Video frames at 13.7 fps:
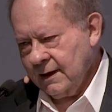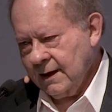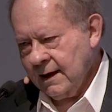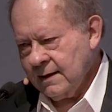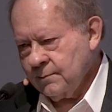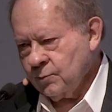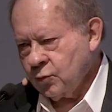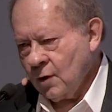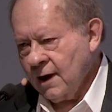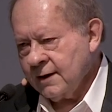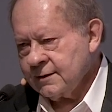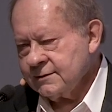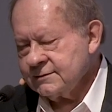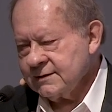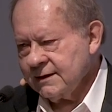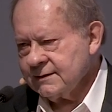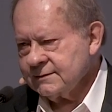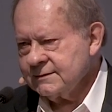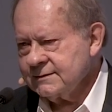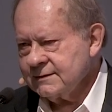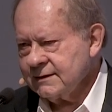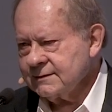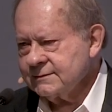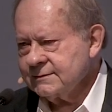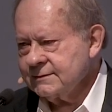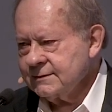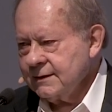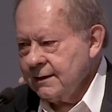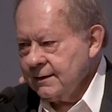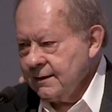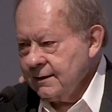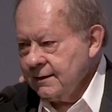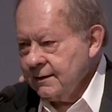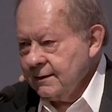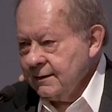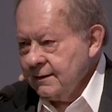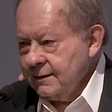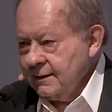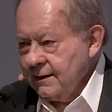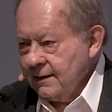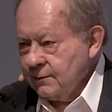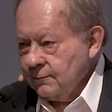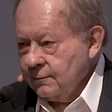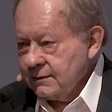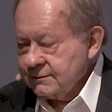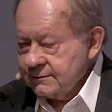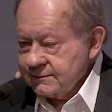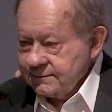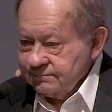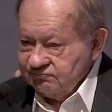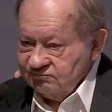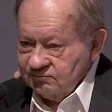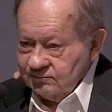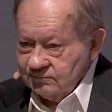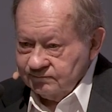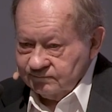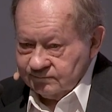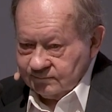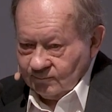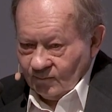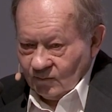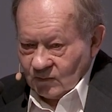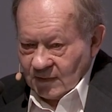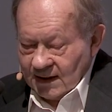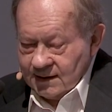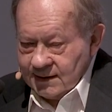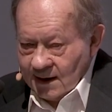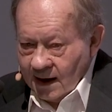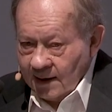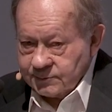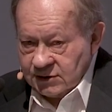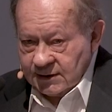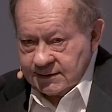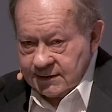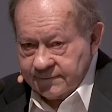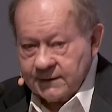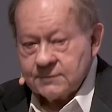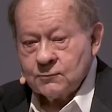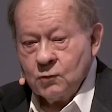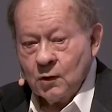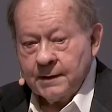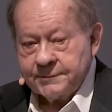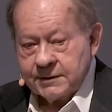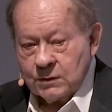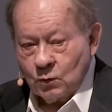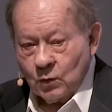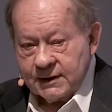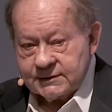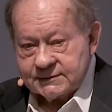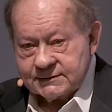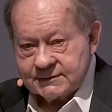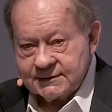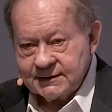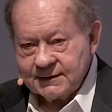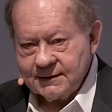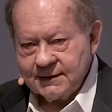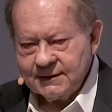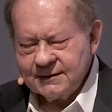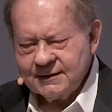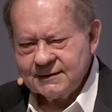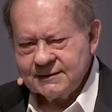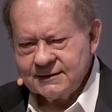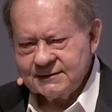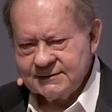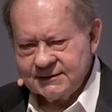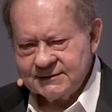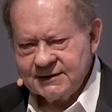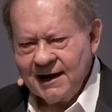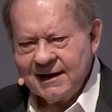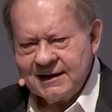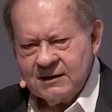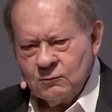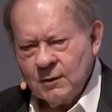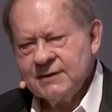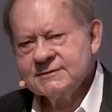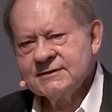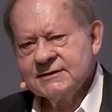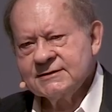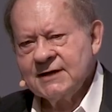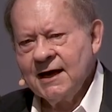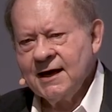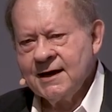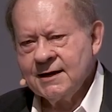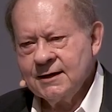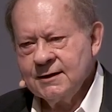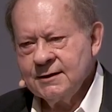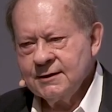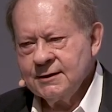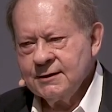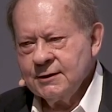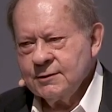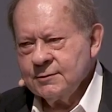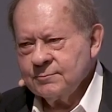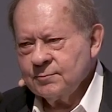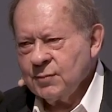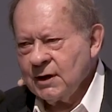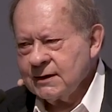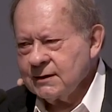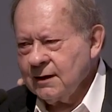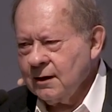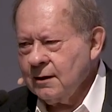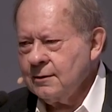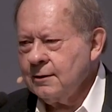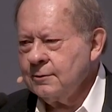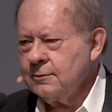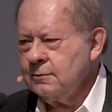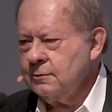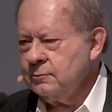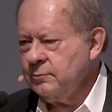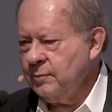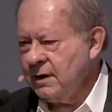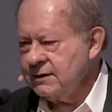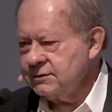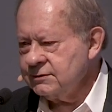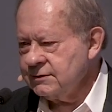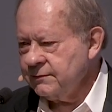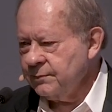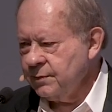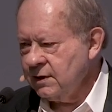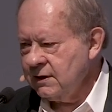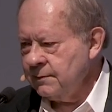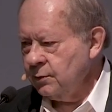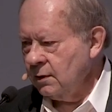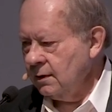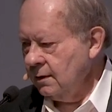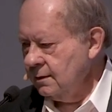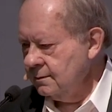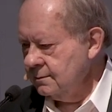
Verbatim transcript: a broader sense, since it was the object of inquiry was society, and what is society but a whole bunch of people